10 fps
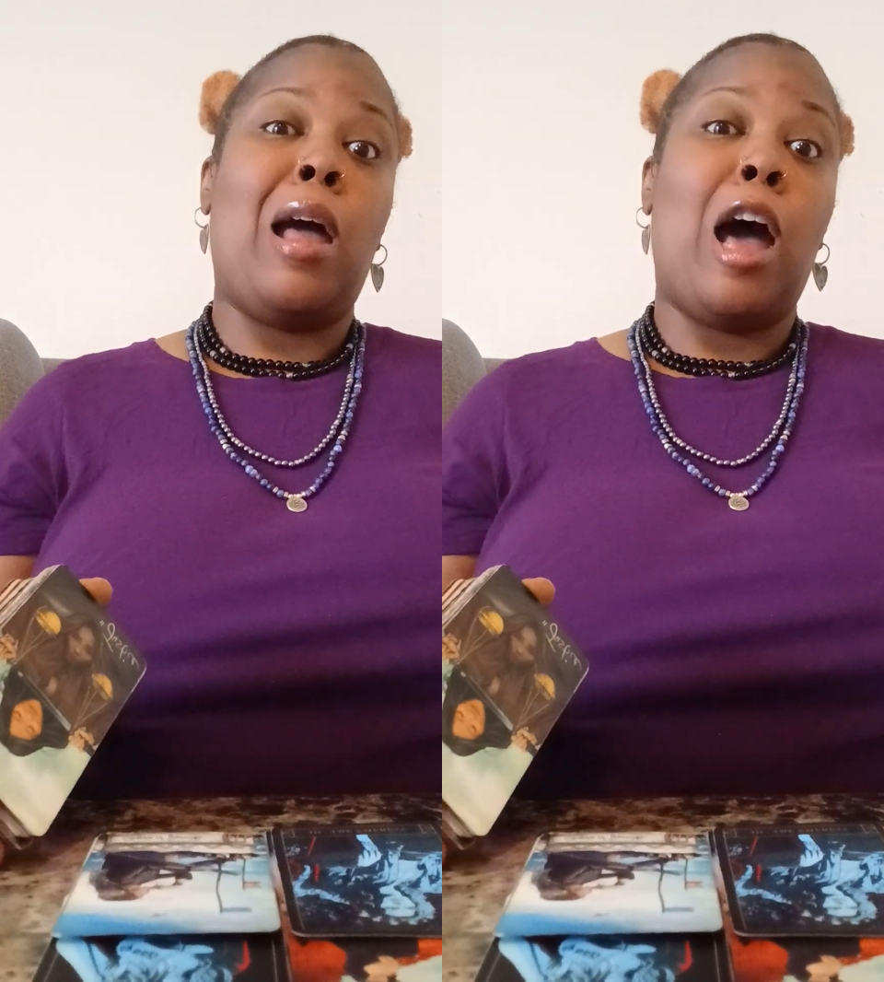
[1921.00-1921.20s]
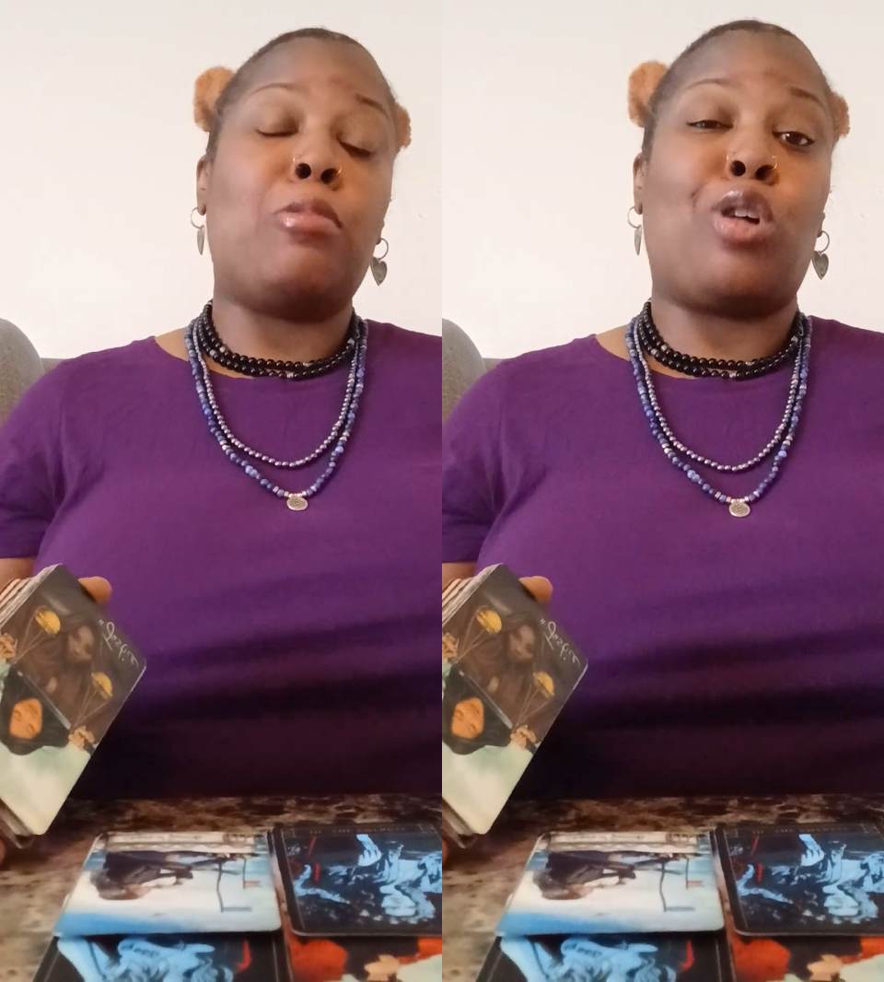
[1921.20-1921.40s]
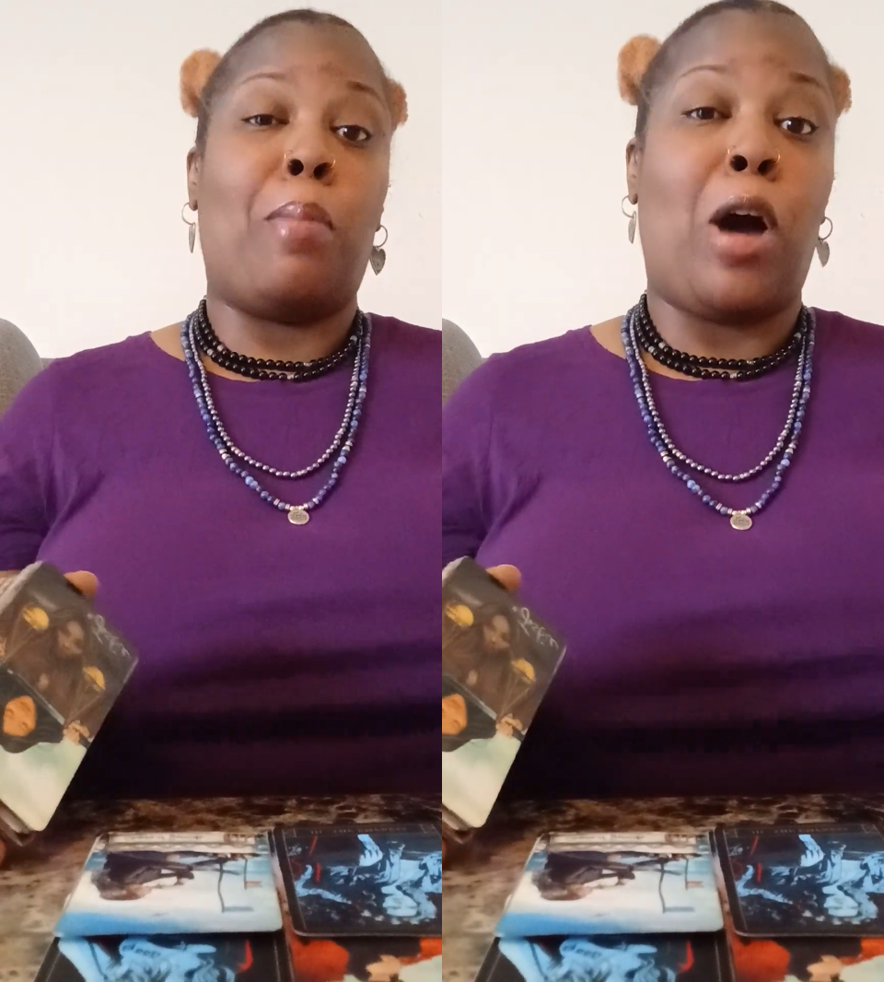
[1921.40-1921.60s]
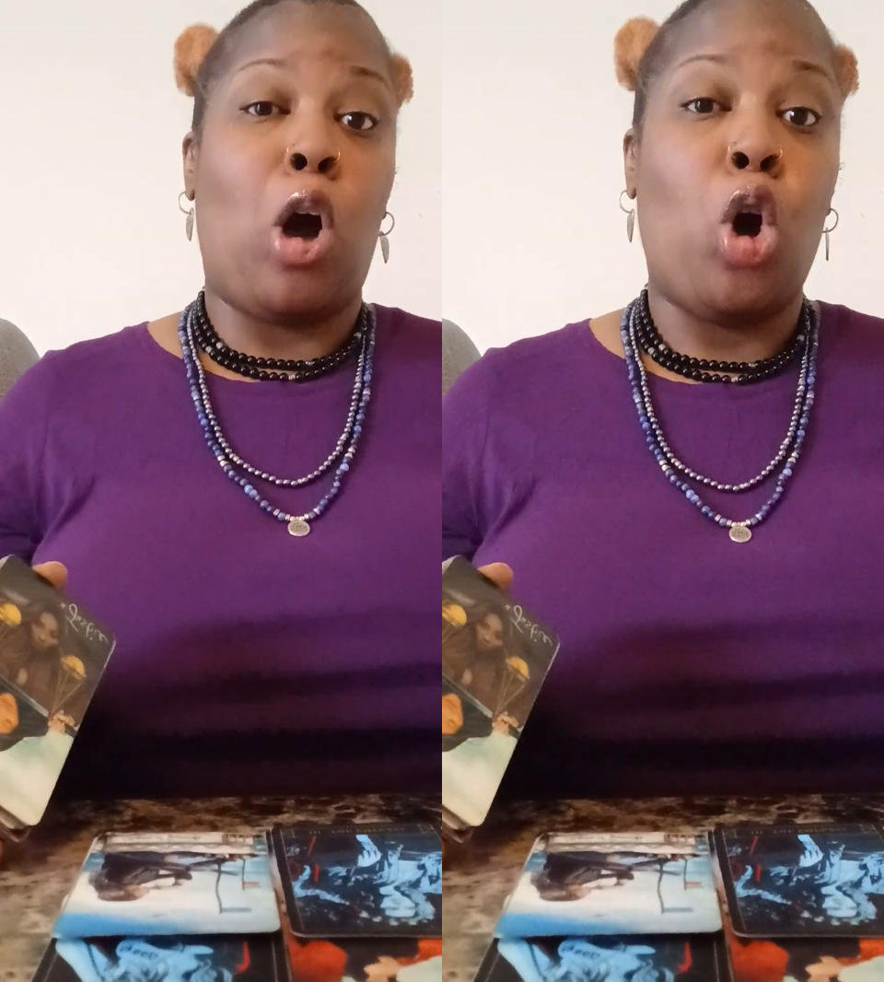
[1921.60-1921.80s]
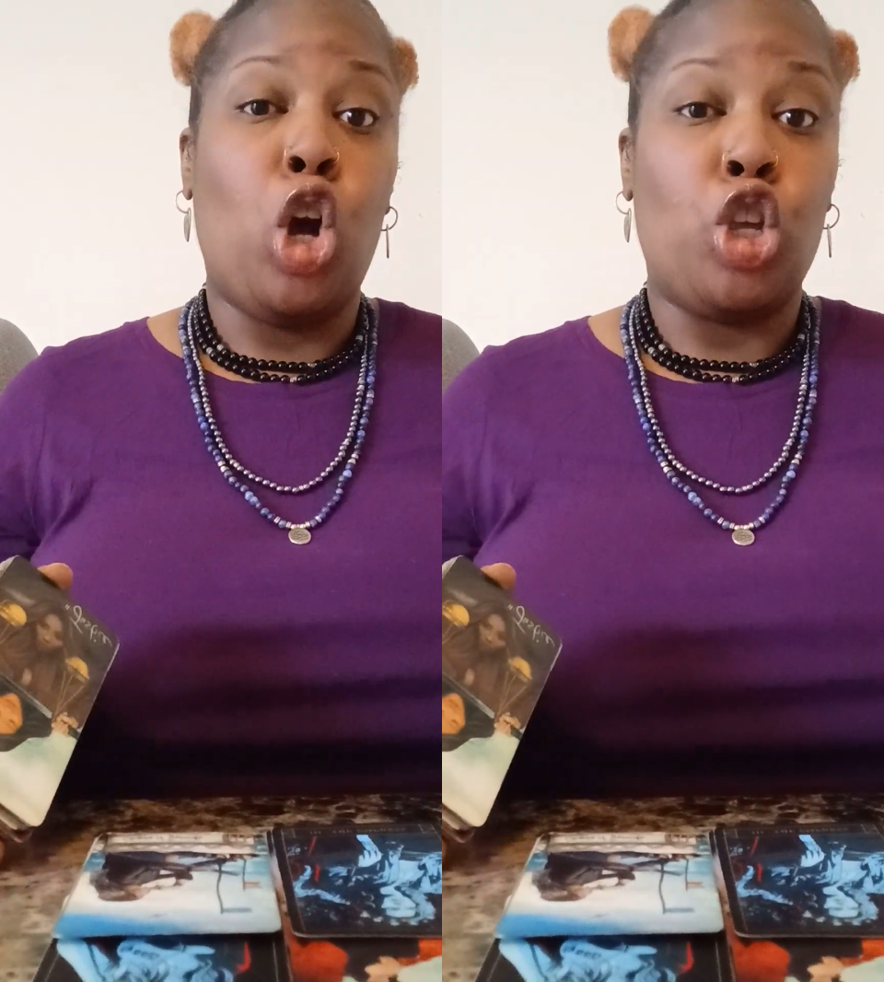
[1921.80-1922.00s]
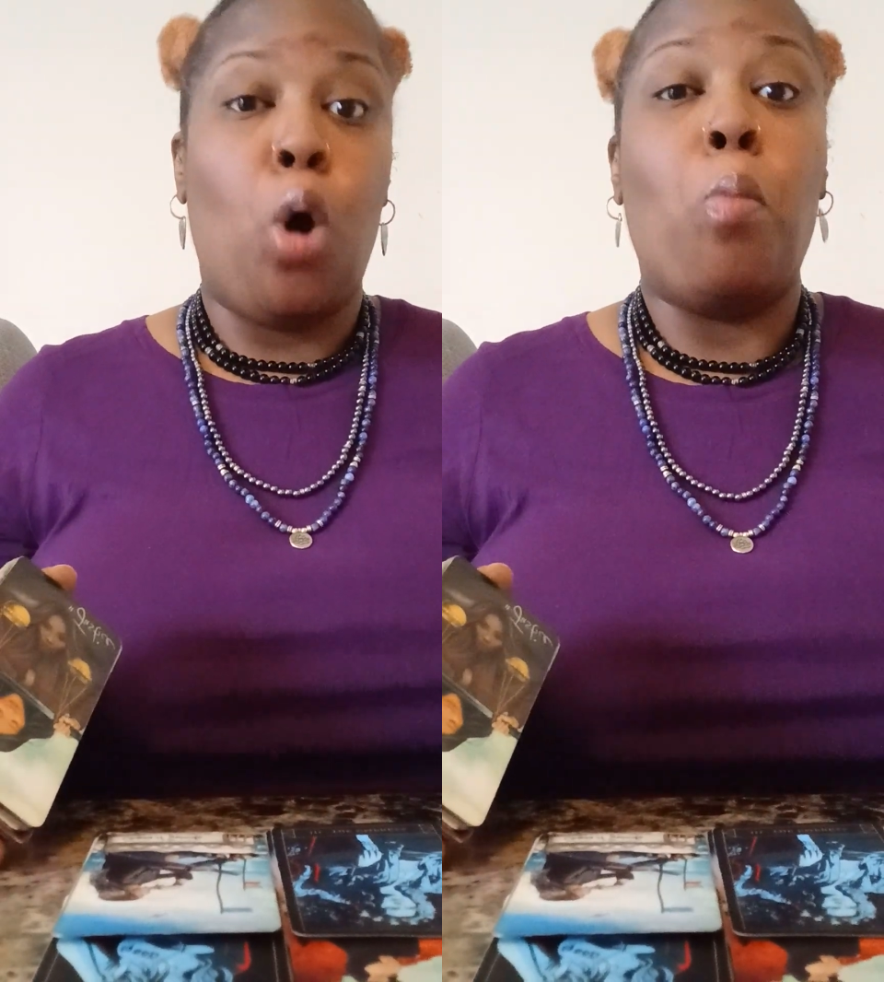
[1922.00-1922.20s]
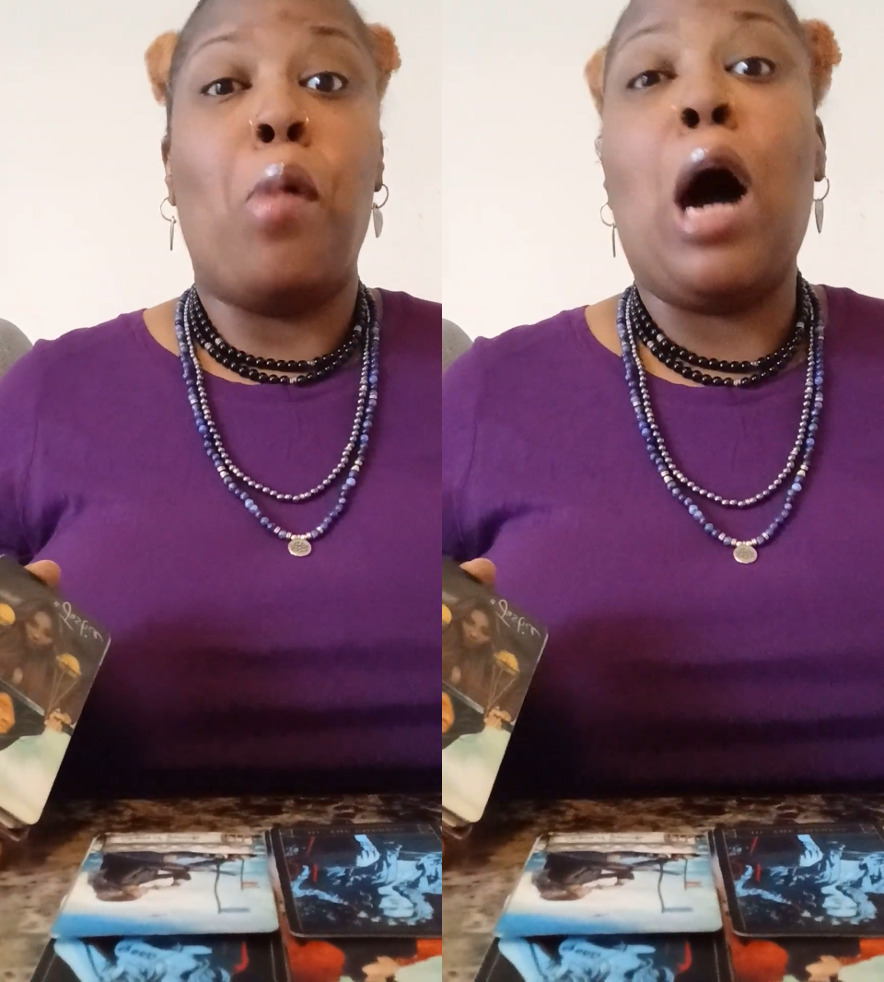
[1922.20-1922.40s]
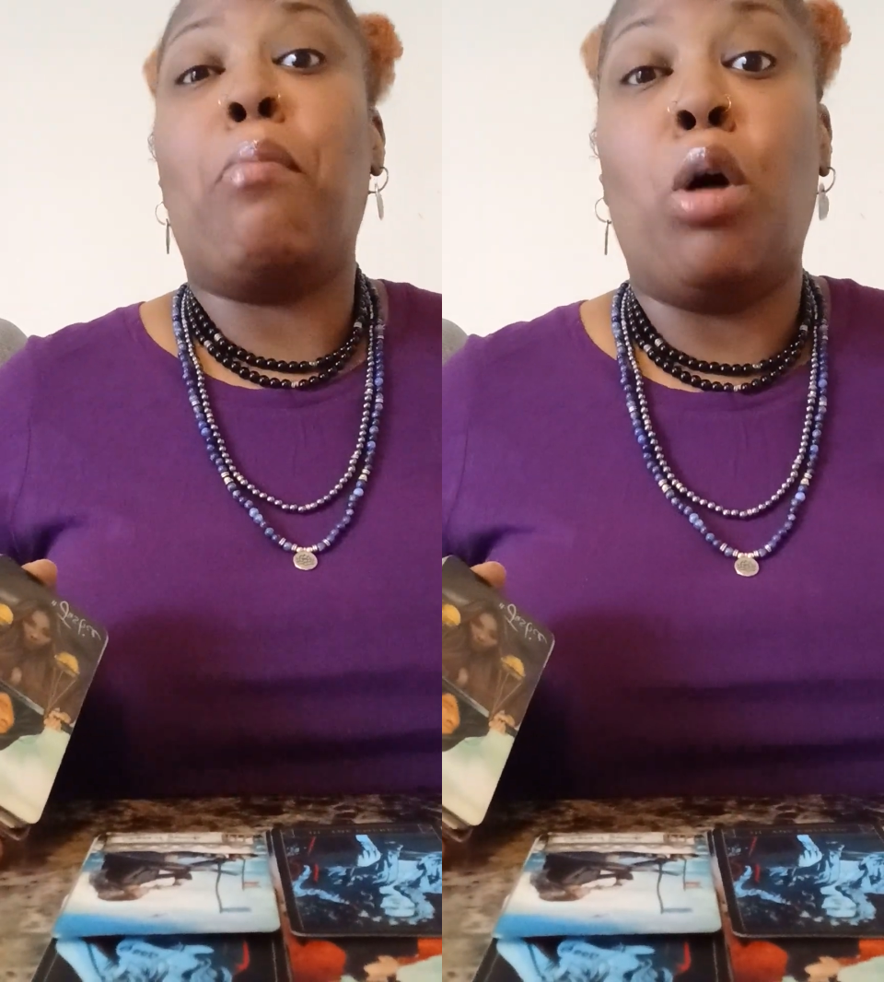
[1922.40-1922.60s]
I'm talking about yo
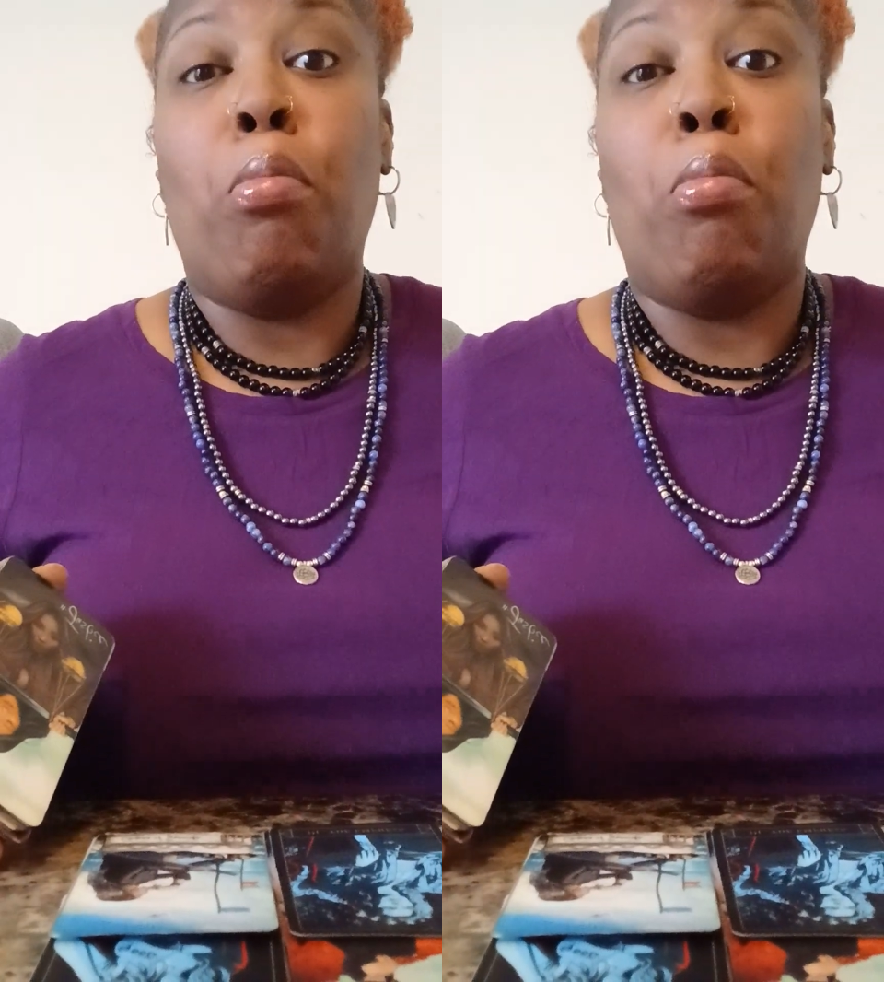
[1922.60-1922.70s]
mama